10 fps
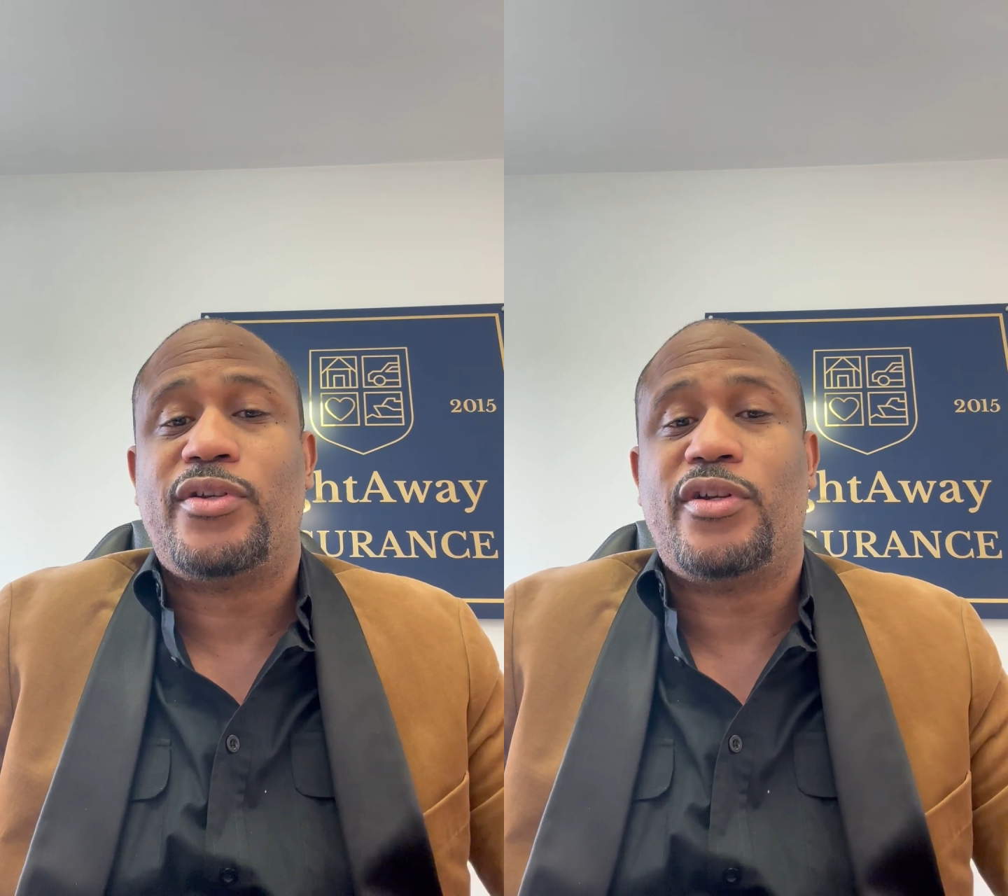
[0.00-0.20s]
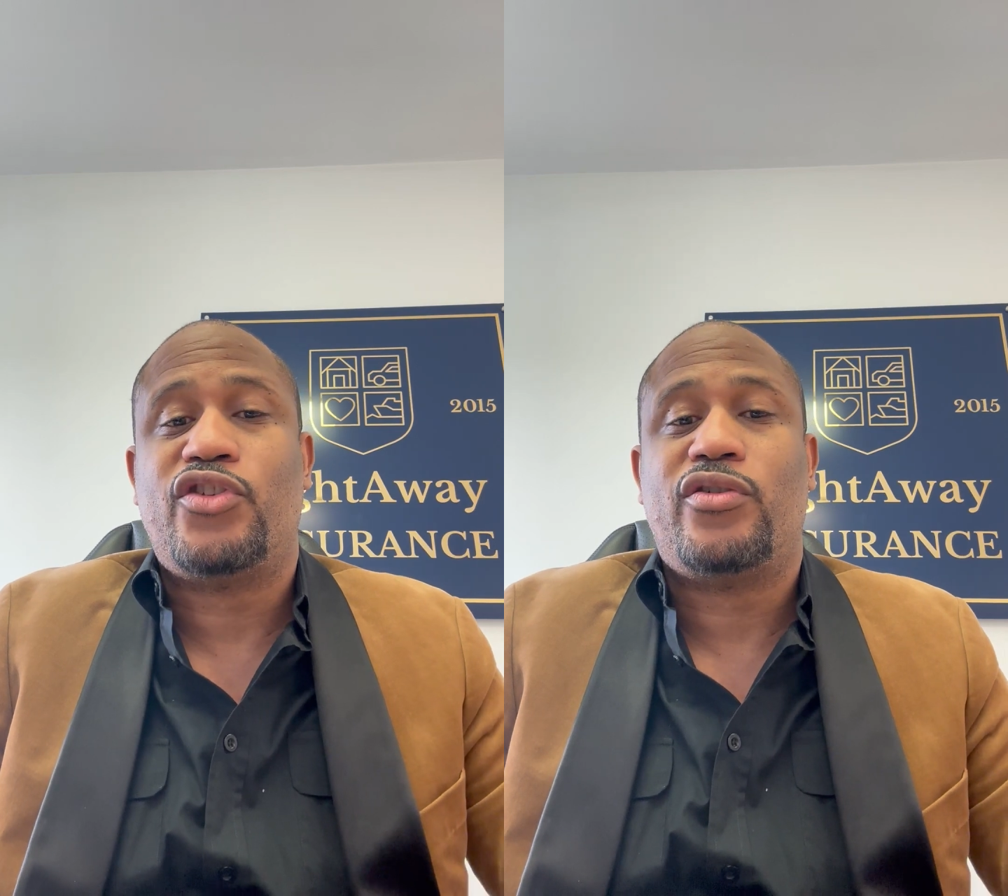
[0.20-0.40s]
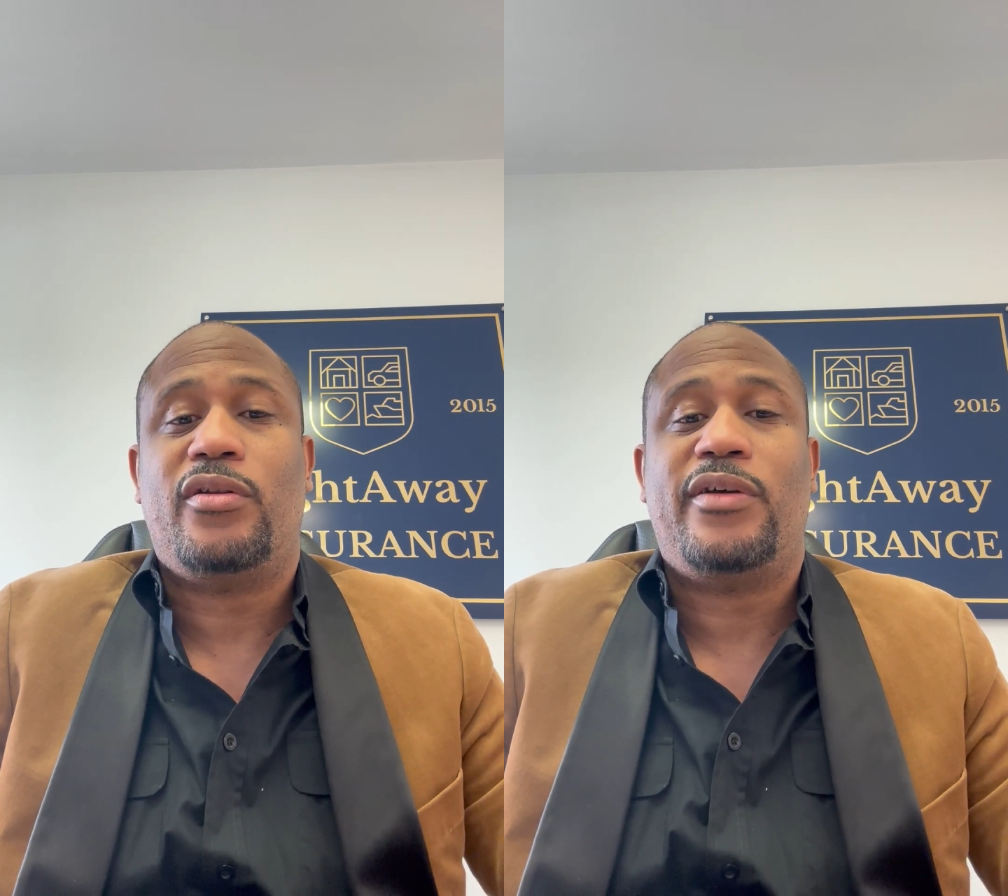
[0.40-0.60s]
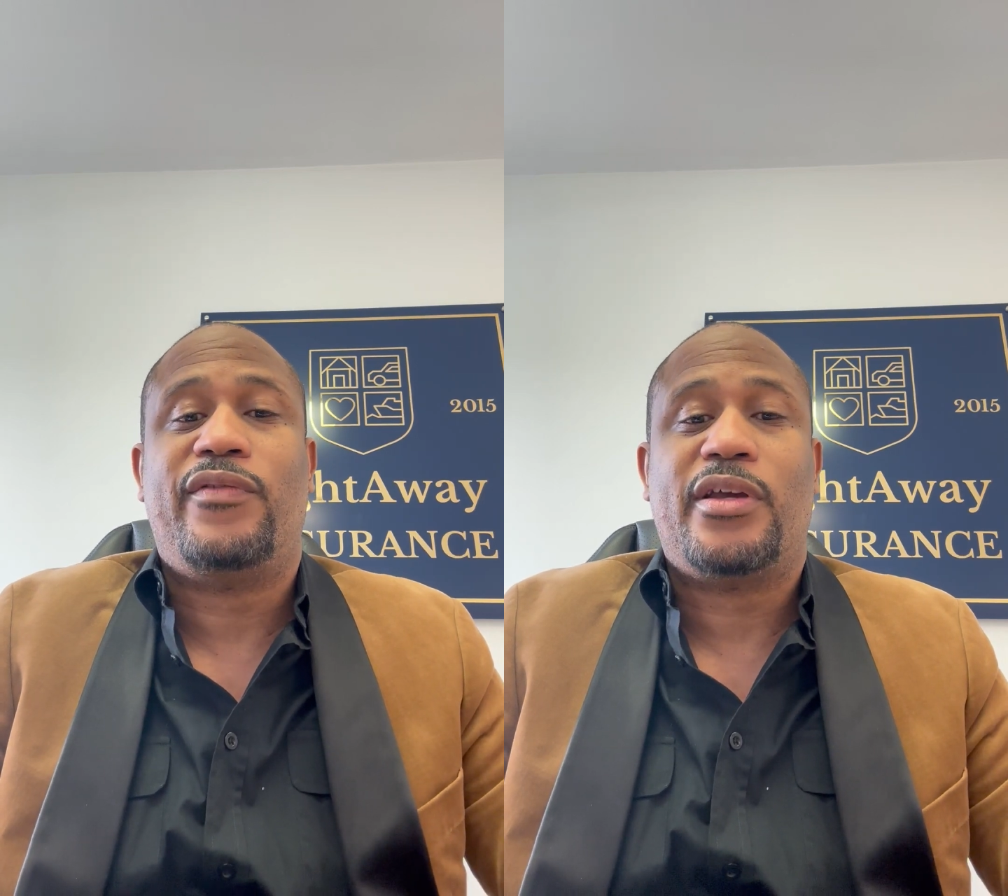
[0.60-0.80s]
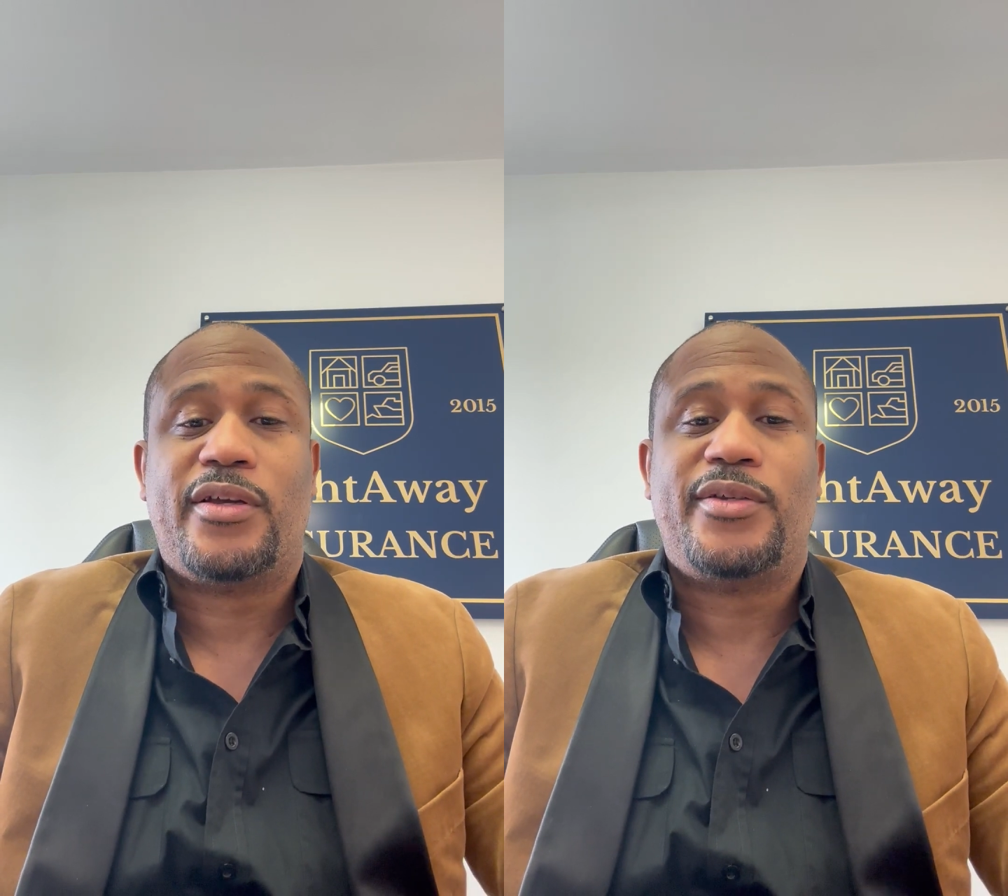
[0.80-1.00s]
additional
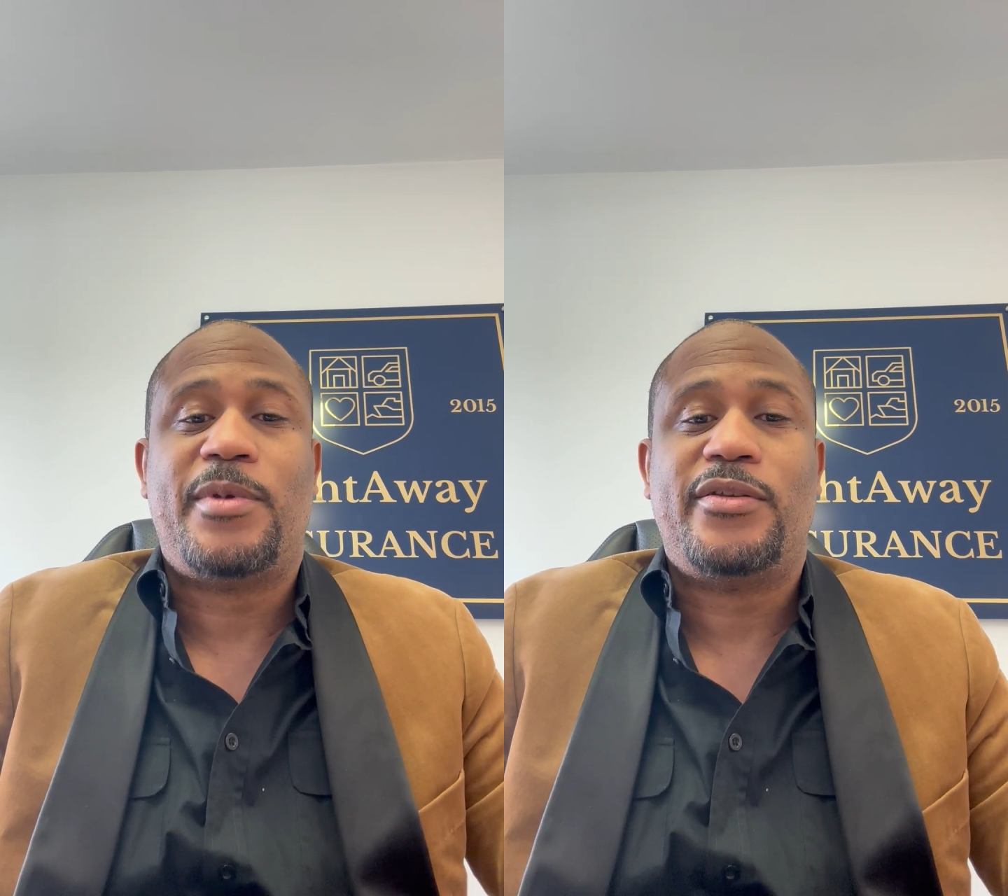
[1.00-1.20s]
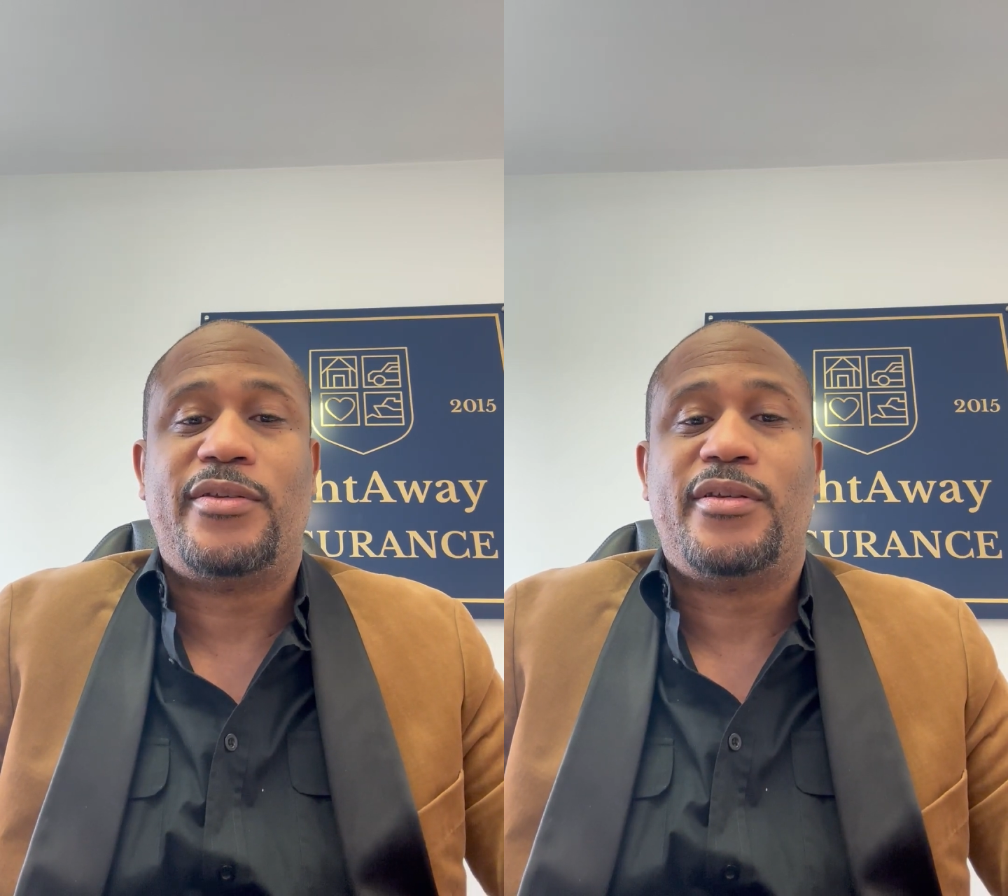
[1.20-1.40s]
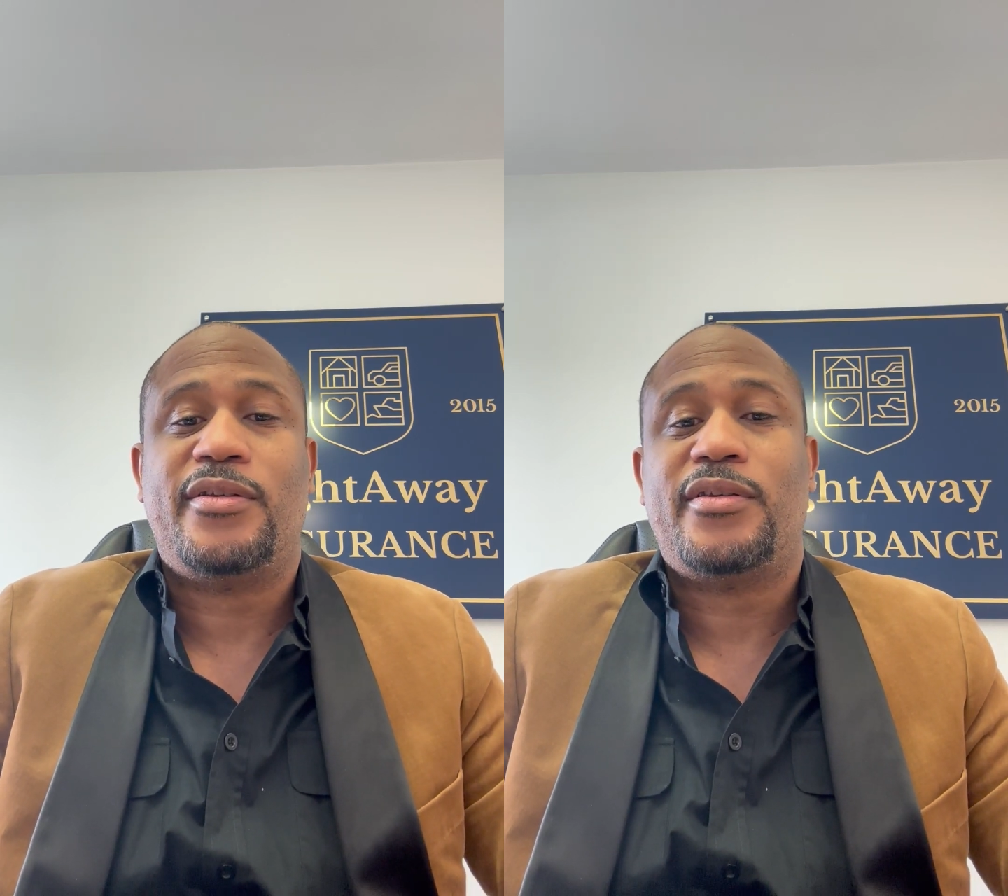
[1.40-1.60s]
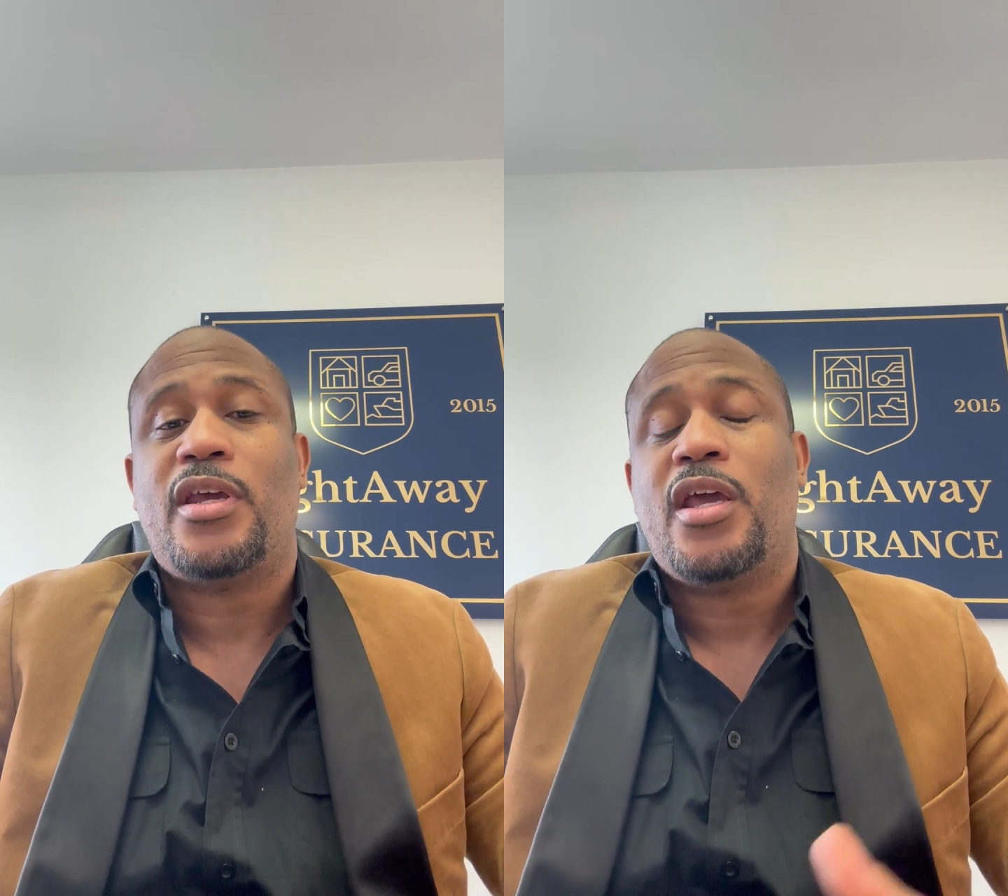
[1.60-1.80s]
living expenses.